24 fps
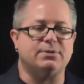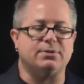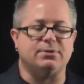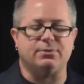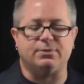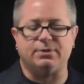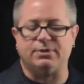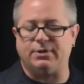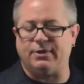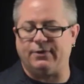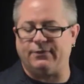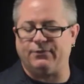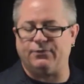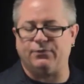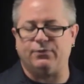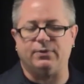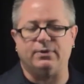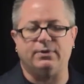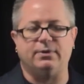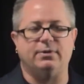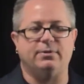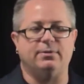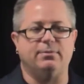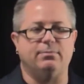There are
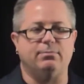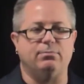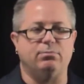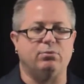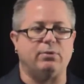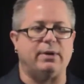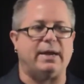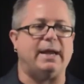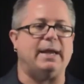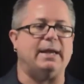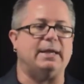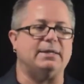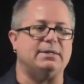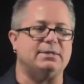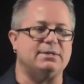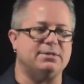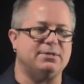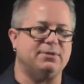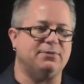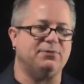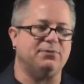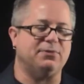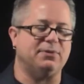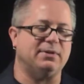different brands,
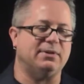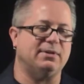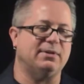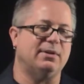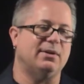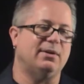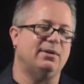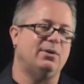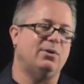different